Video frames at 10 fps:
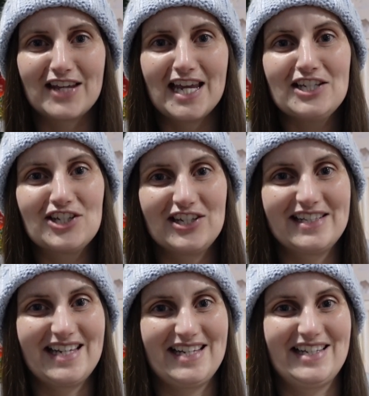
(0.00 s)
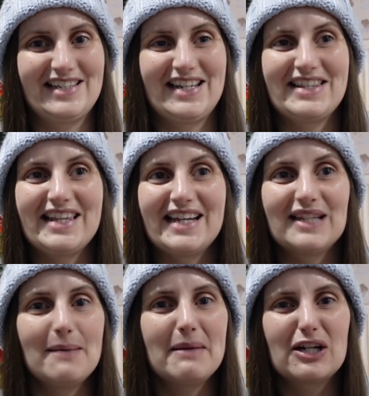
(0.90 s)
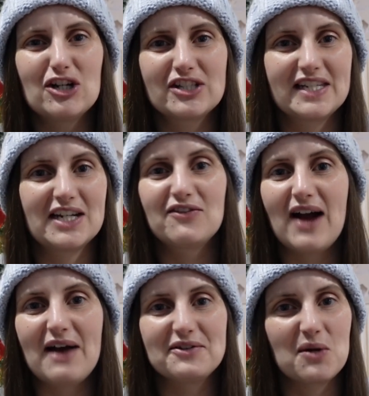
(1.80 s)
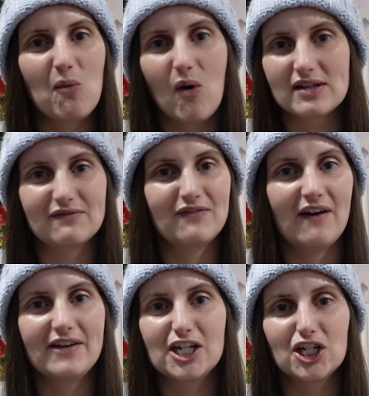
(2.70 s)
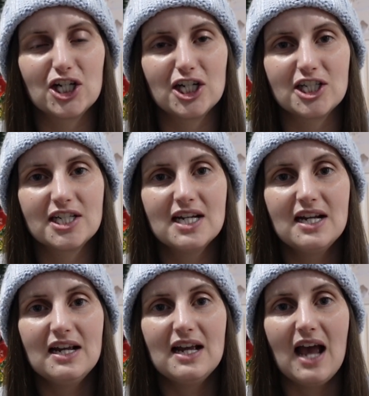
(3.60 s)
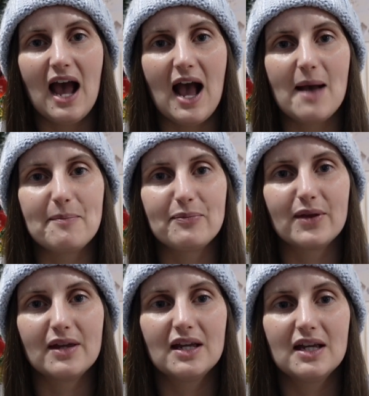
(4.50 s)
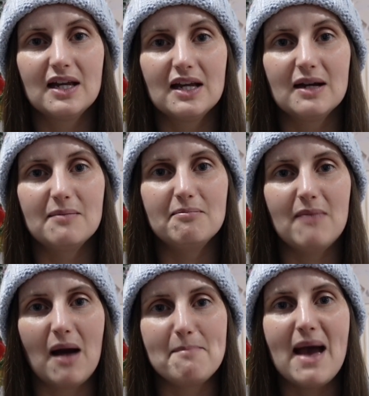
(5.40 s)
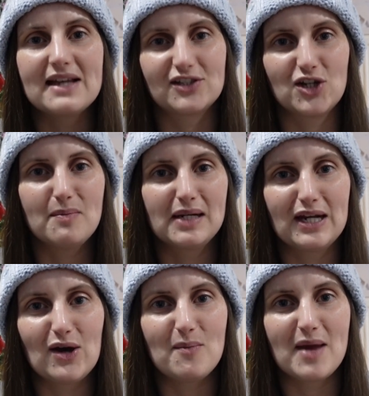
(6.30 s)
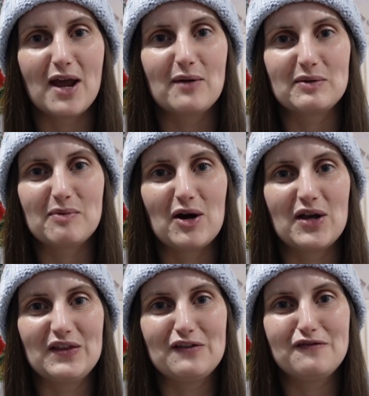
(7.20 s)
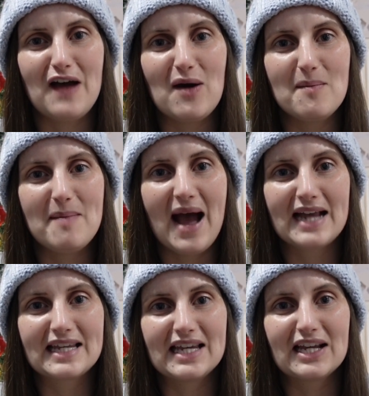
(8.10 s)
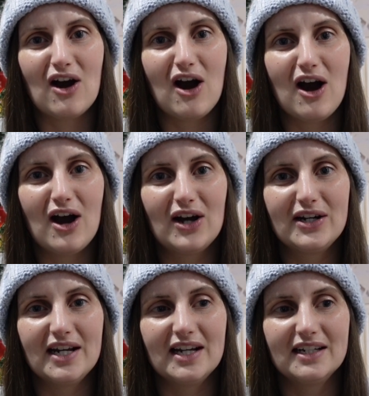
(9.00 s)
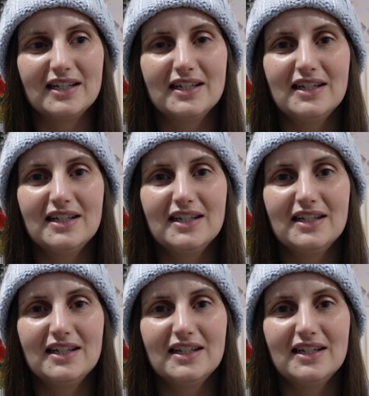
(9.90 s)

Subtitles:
kitchen scissors, I think. Like my cutting around it wasn't very good. I messed up a little bit with putting the felt backing on, and